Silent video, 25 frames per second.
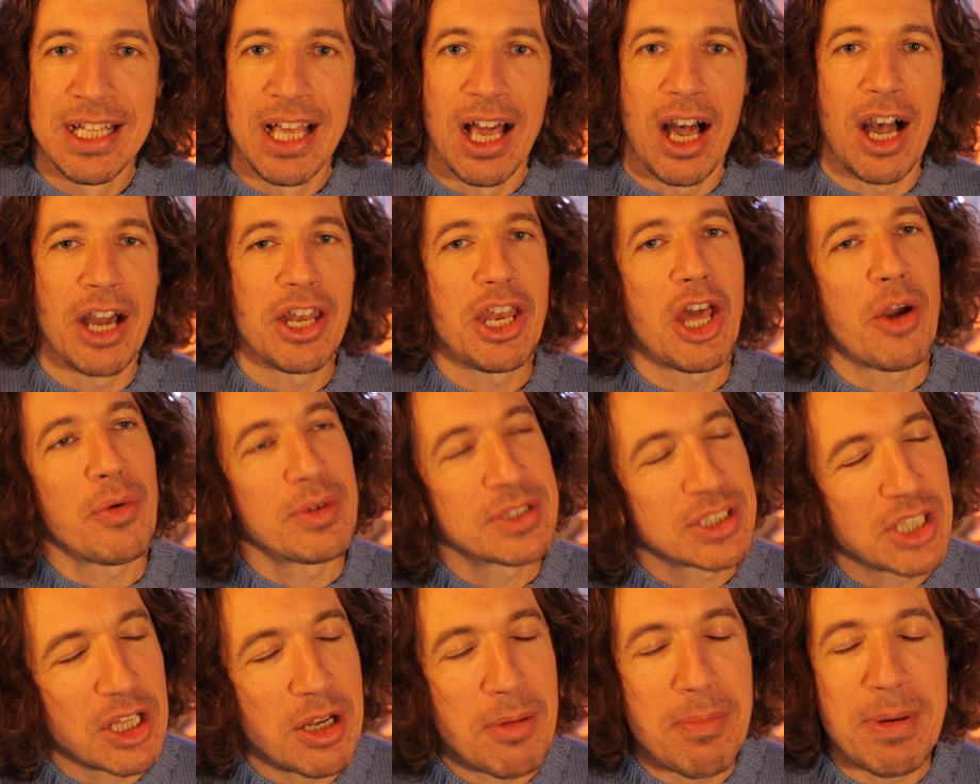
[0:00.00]
I know
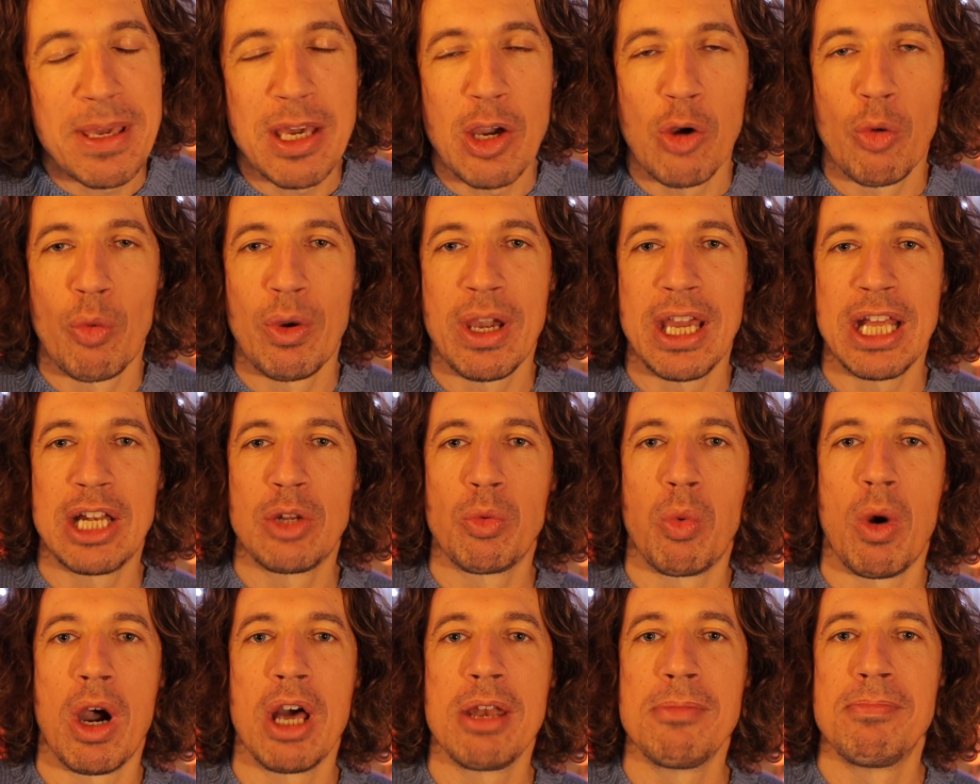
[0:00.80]
it's going to be a weird
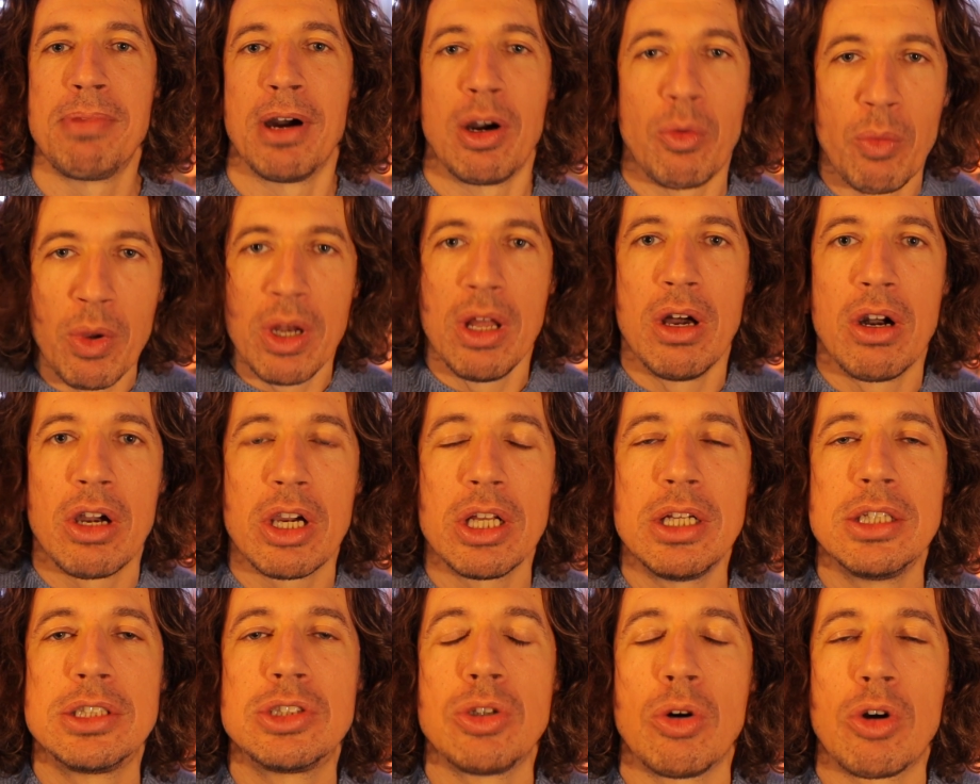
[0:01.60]
one, but we're not
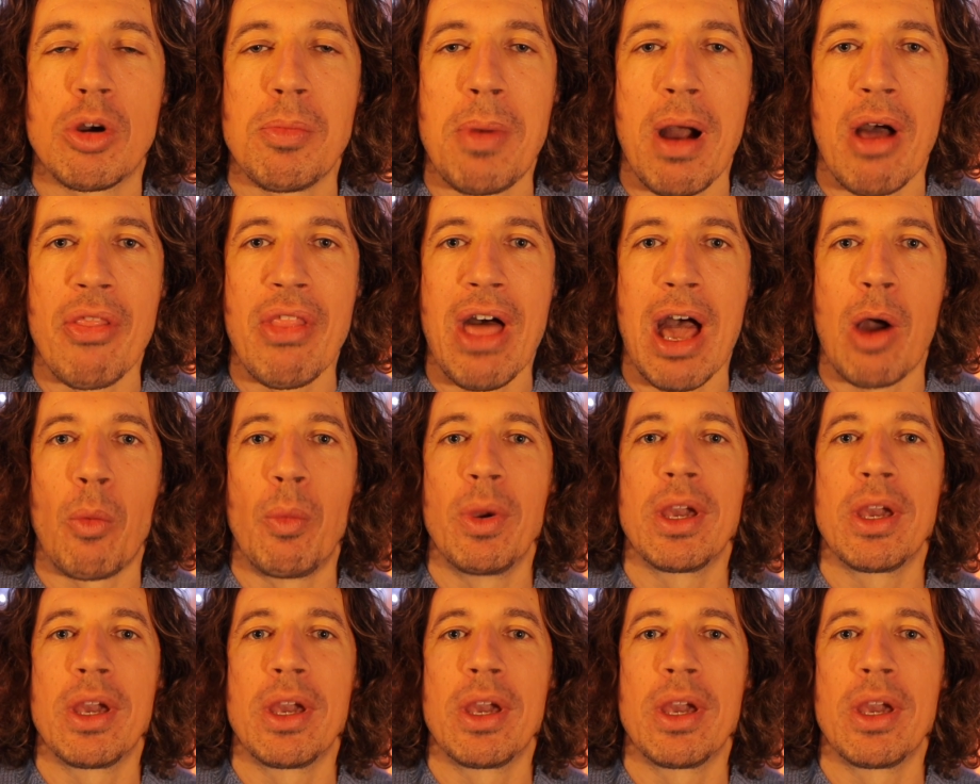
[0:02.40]
going to talk about that.